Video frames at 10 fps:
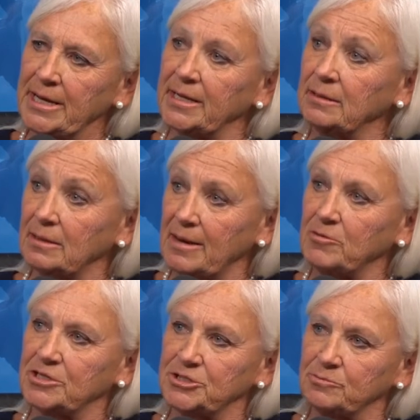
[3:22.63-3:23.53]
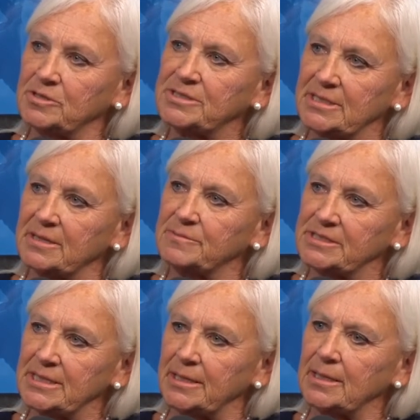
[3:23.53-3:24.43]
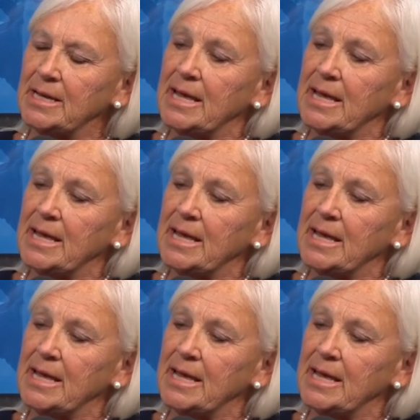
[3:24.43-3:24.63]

in collaboration with CMC.